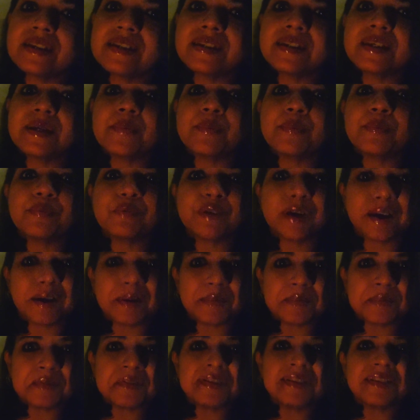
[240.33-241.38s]
is the
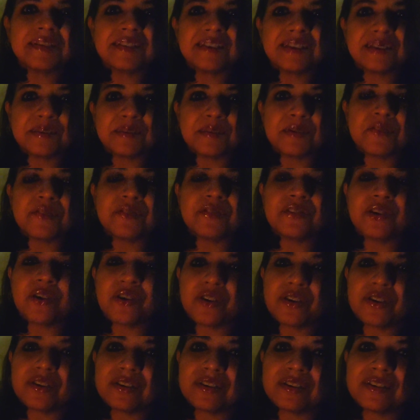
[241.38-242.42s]
primary name of
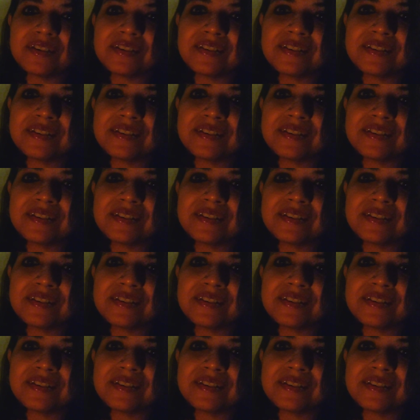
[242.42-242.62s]
God,